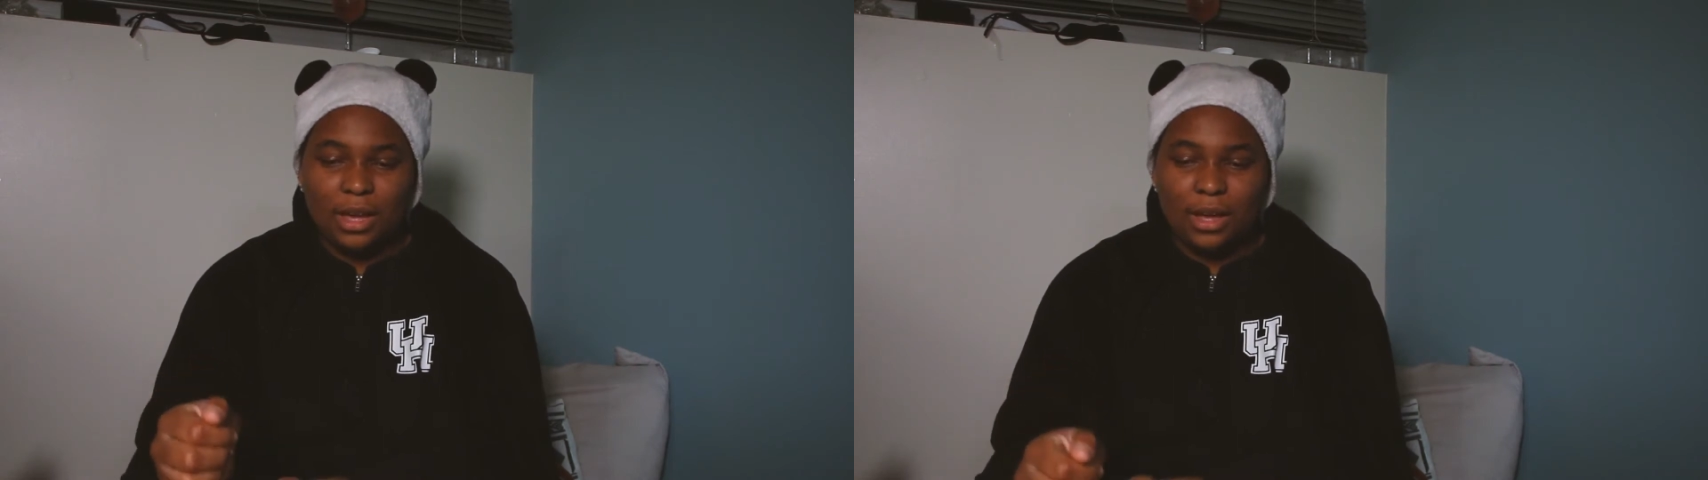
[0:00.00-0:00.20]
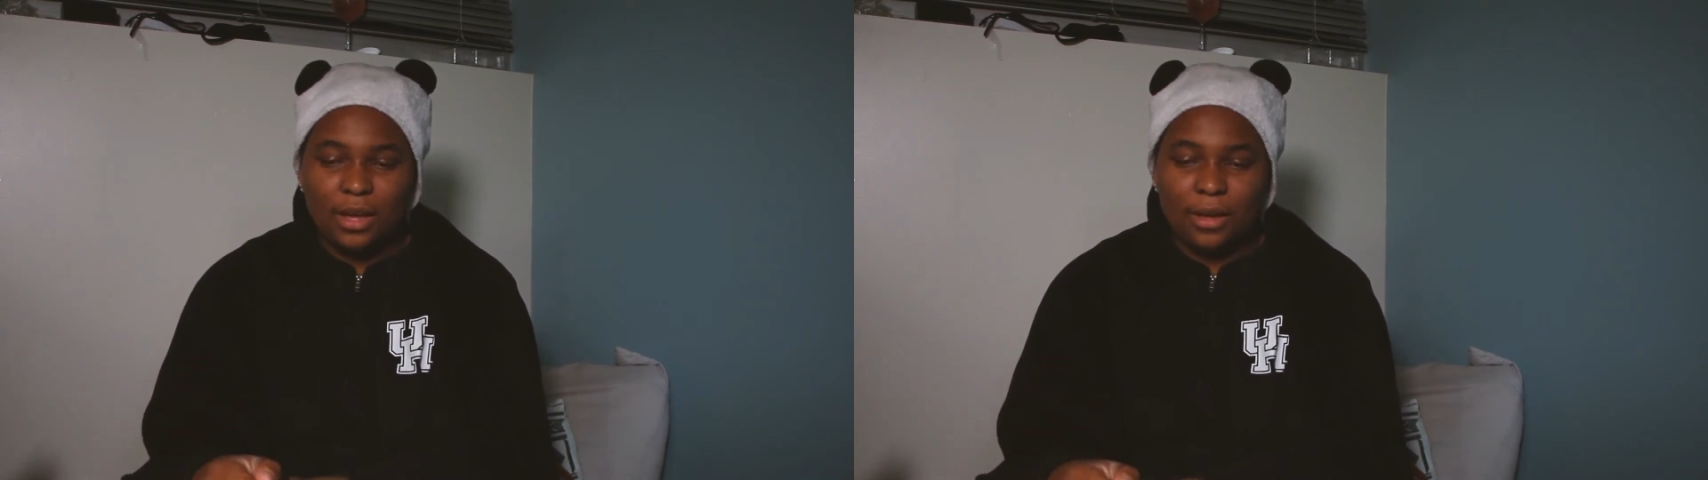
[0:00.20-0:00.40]

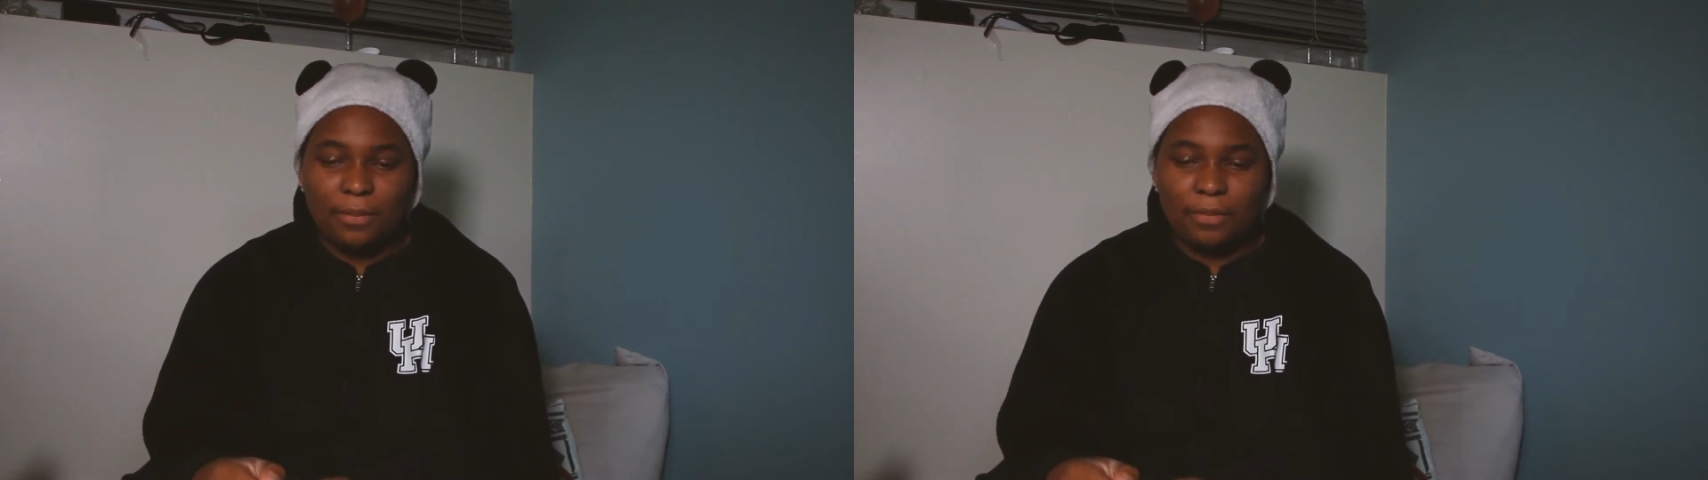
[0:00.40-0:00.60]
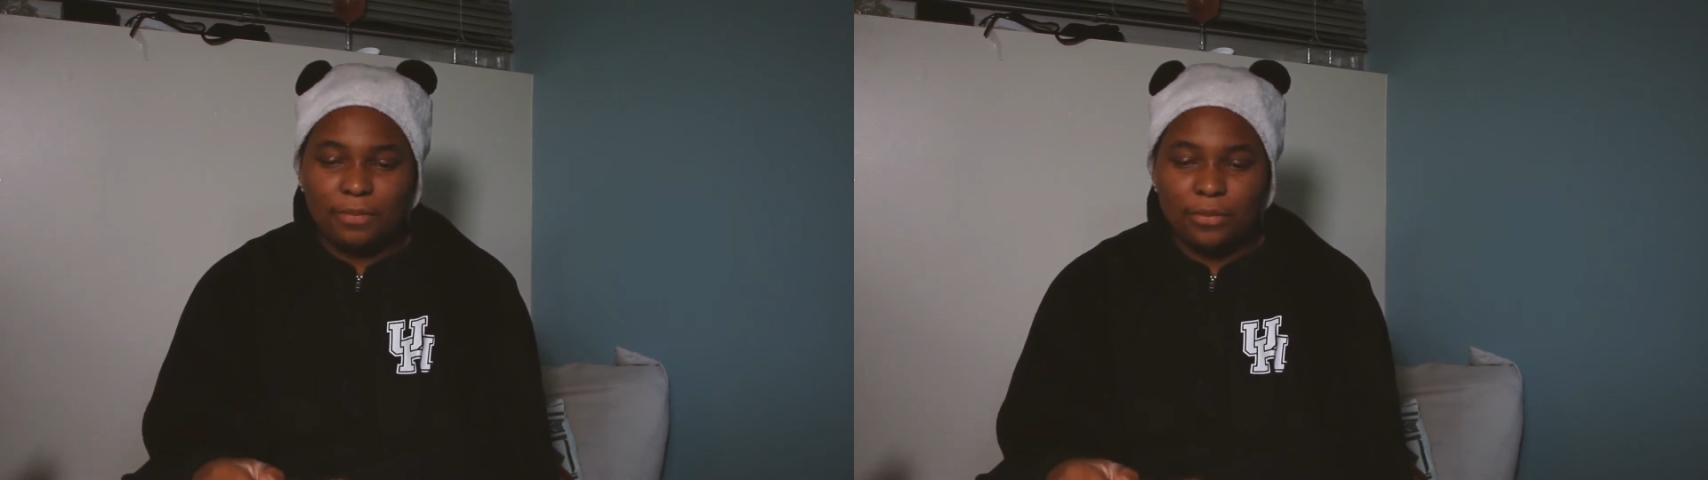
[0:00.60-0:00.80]

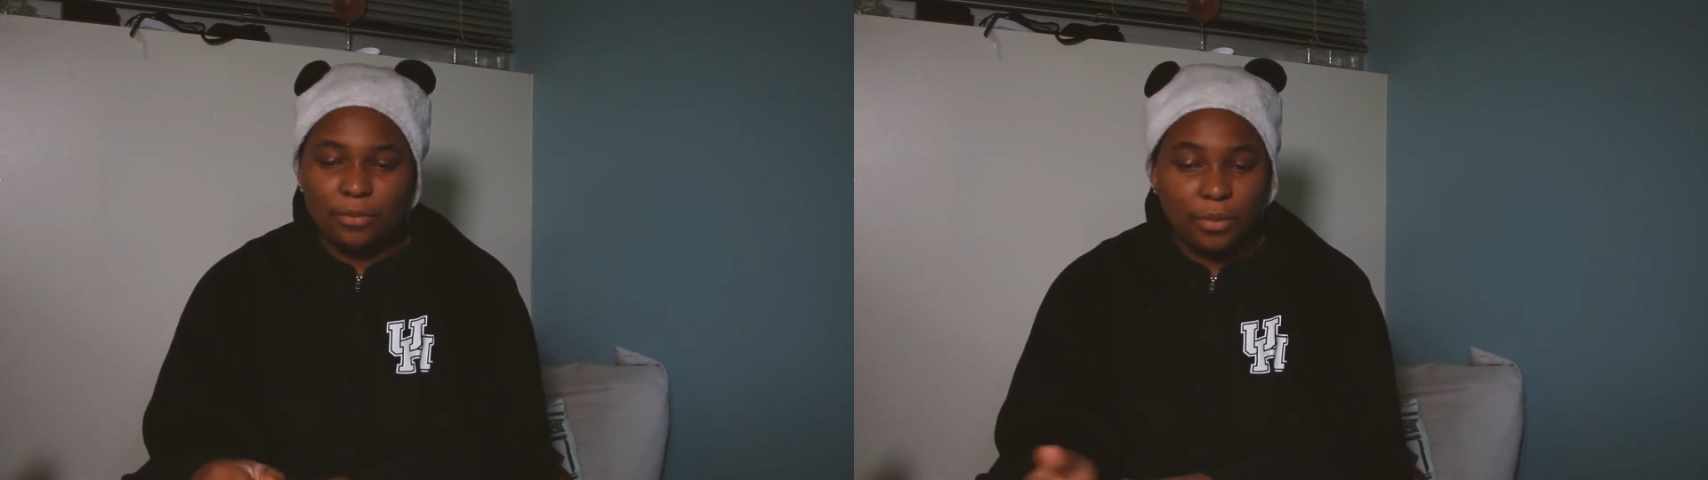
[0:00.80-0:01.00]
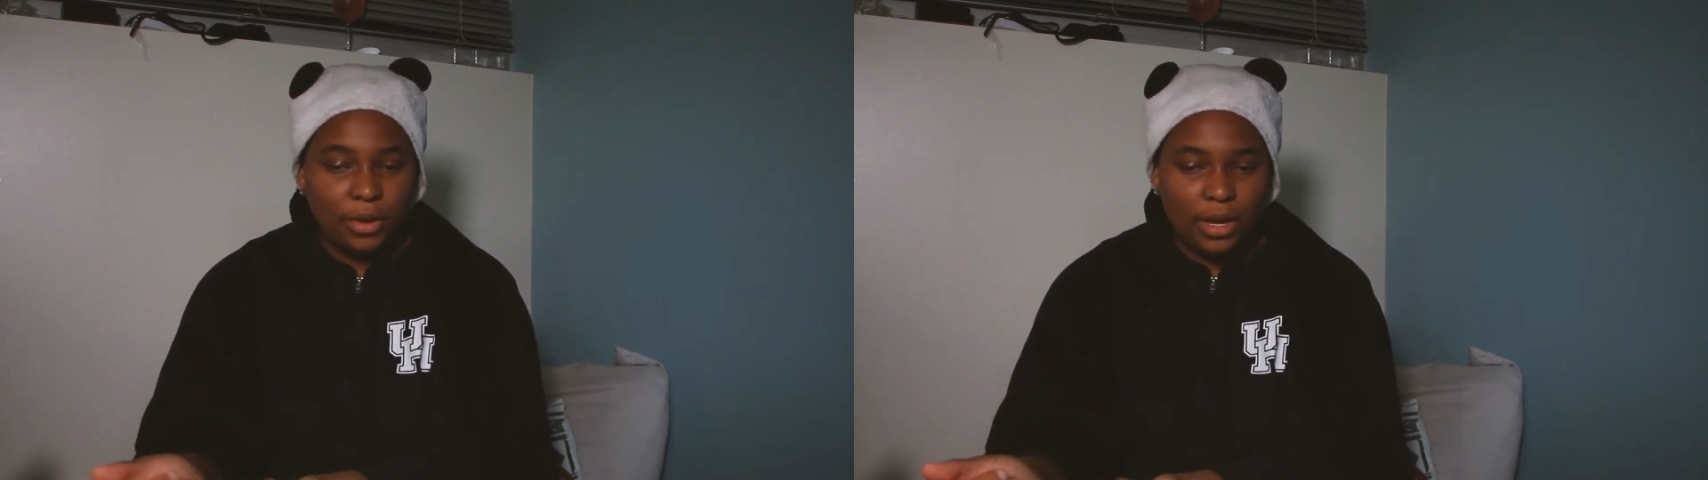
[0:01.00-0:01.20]

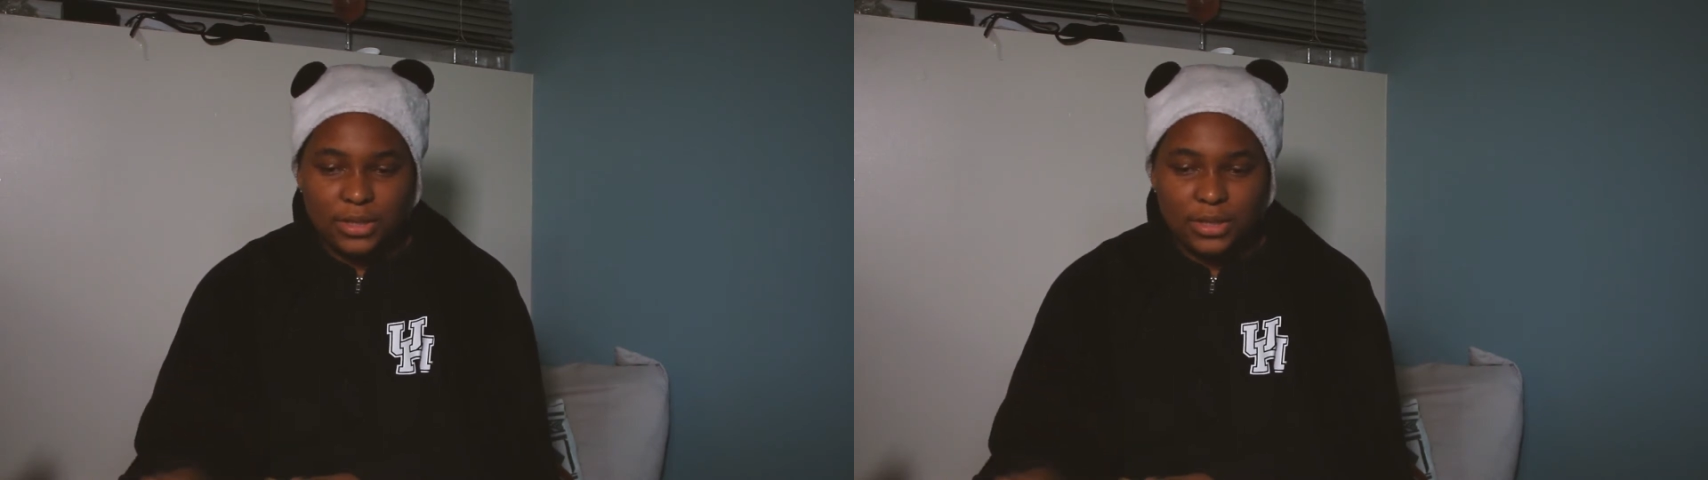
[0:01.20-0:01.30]
But I